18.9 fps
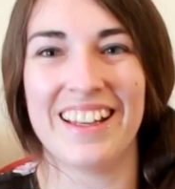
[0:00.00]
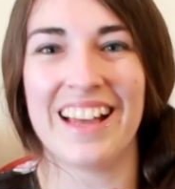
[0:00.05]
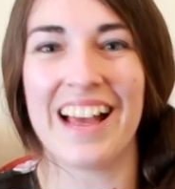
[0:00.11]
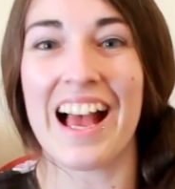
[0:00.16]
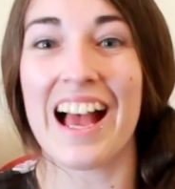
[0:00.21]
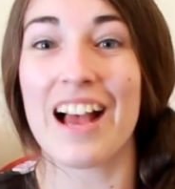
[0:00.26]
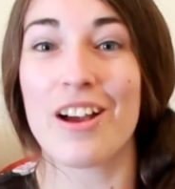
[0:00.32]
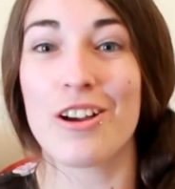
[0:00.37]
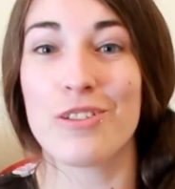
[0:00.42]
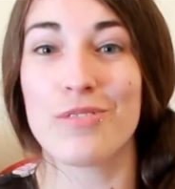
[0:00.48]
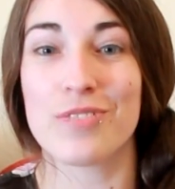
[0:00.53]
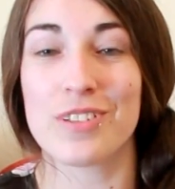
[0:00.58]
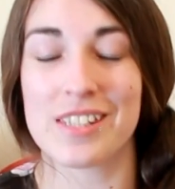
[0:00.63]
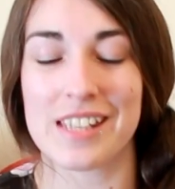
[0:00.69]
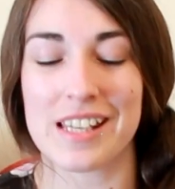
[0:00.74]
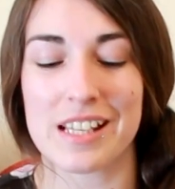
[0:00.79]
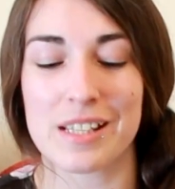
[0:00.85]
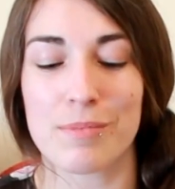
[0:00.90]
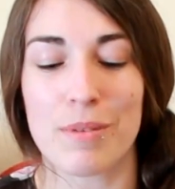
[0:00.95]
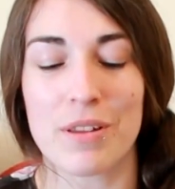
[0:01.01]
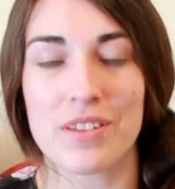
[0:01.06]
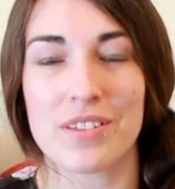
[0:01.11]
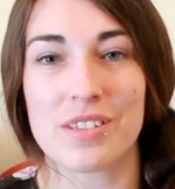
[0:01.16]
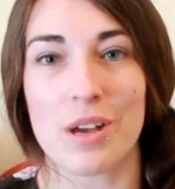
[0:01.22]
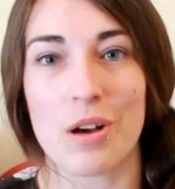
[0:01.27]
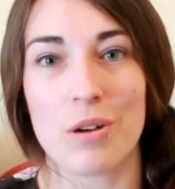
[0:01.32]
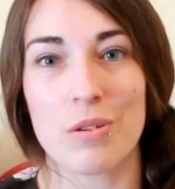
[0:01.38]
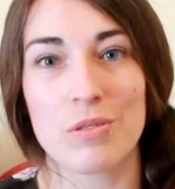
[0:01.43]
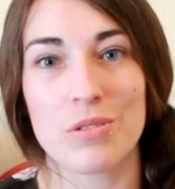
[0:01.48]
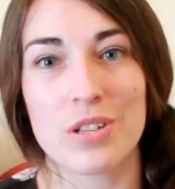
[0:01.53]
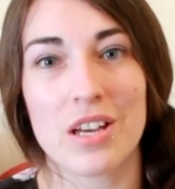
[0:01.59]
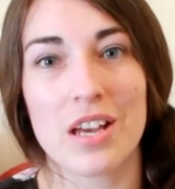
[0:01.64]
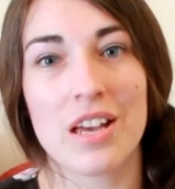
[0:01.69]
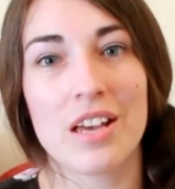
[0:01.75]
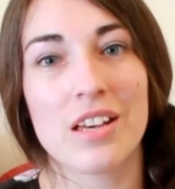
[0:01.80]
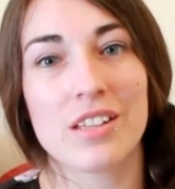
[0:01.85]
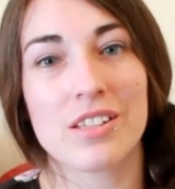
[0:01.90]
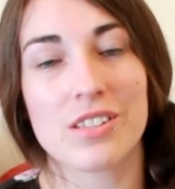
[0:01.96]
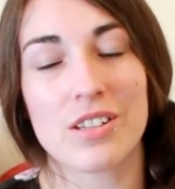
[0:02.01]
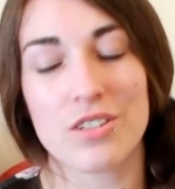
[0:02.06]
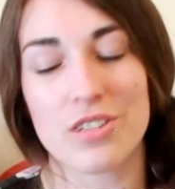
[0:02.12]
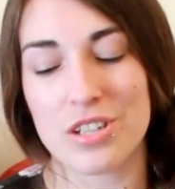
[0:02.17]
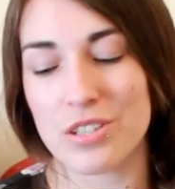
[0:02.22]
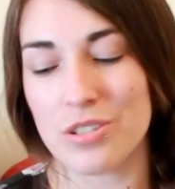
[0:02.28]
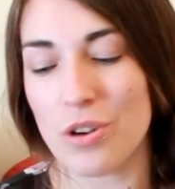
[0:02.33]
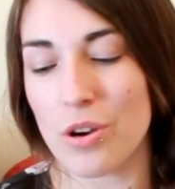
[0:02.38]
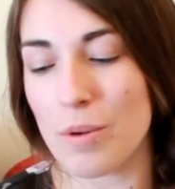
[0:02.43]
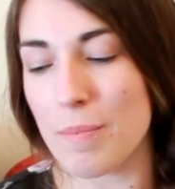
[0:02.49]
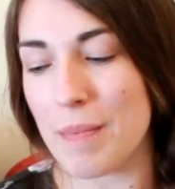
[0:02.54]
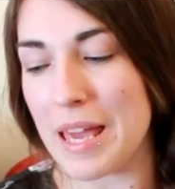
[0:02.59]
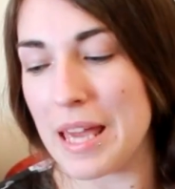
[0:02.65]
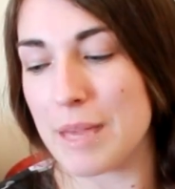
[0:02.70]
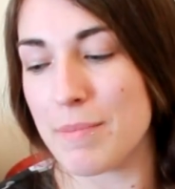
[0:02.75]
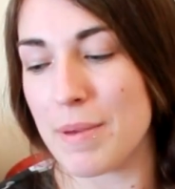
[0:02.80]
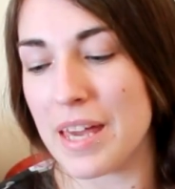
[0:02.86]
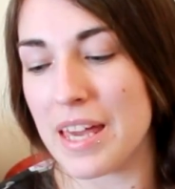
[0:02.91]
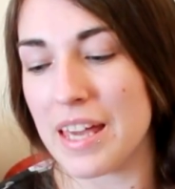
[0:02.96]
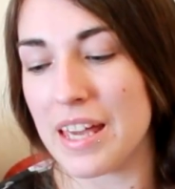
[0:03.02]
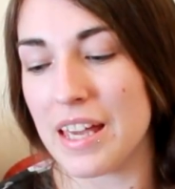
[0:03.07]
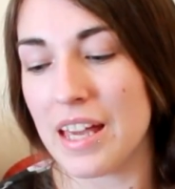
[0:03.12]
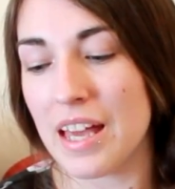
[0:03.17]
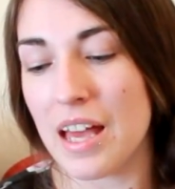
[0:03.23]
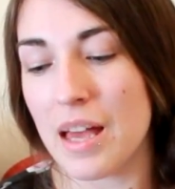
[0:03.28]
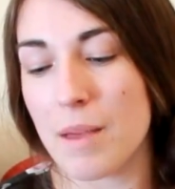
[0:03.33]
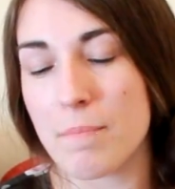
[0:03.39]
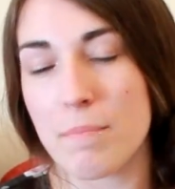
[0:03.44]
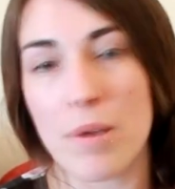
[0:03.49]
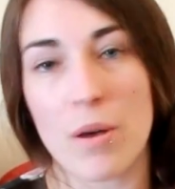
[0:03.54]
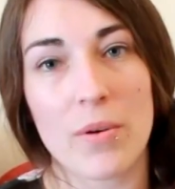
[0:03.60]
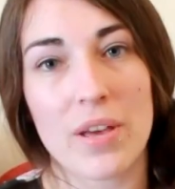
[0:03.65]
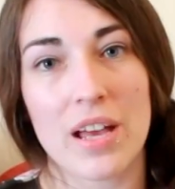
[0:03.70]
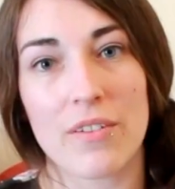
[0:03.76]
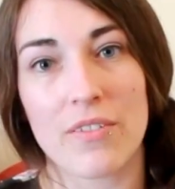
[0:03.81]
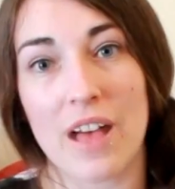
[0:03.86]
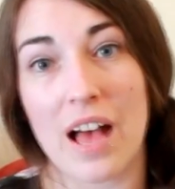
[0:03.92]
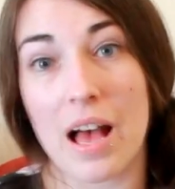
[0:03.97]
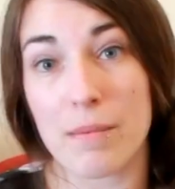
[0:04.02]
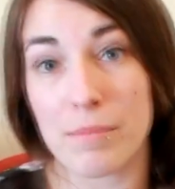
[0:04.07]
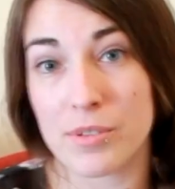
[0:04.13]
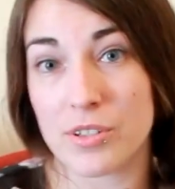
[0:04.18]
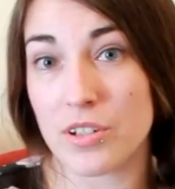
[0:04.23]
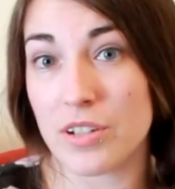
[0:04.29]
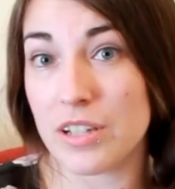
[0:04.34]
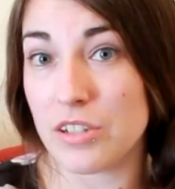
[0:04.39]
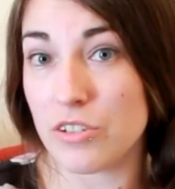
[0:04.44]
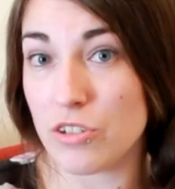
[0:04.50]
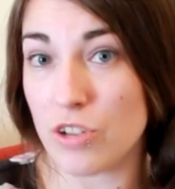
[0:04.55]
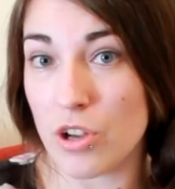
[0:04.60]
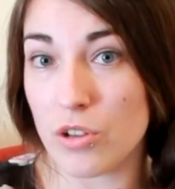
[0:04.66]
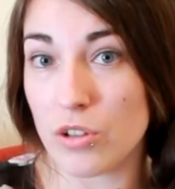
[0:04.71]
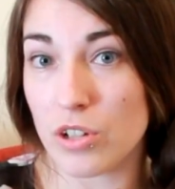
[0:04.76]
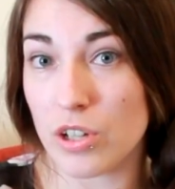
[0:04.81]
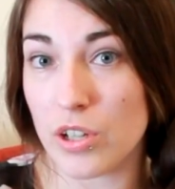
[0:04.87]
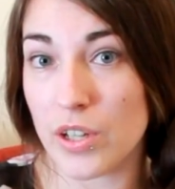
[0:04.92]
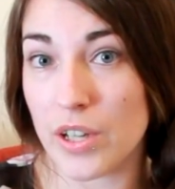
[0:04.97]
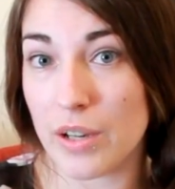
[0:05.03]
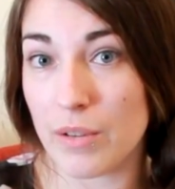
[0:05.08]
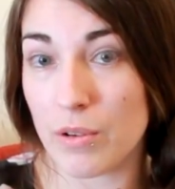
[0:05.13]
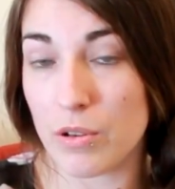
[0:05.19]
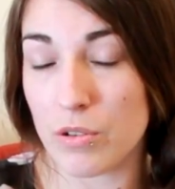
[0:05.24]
at over 6 months old, so she's not a baby, but we have absolutely no clue how